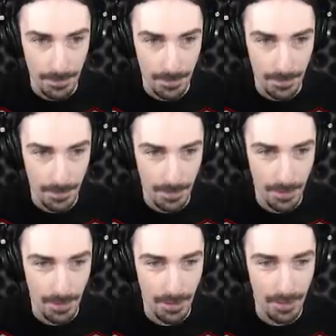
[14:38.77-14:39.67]
Oh,
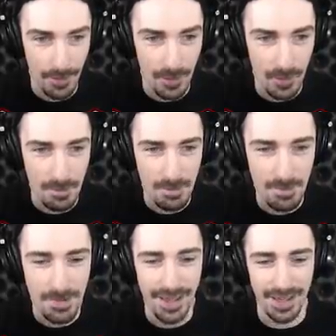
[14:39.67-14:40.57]
it is incredibly
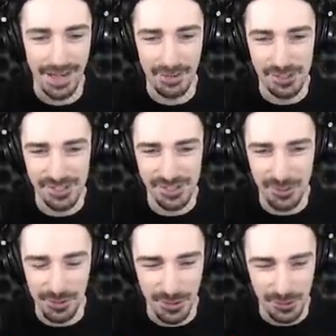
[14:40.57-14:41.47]
tough. Man, I was
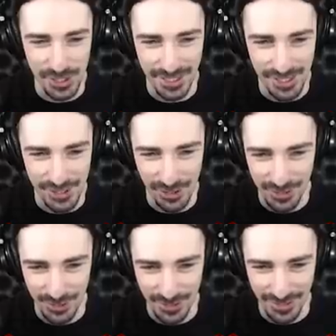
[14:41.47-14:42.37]
so close to getting a shot
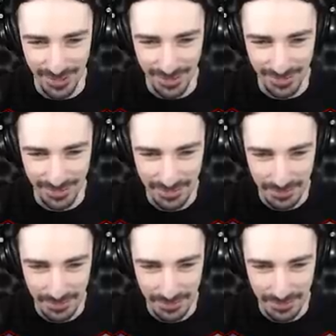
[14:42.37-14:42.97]
on you there, kAN.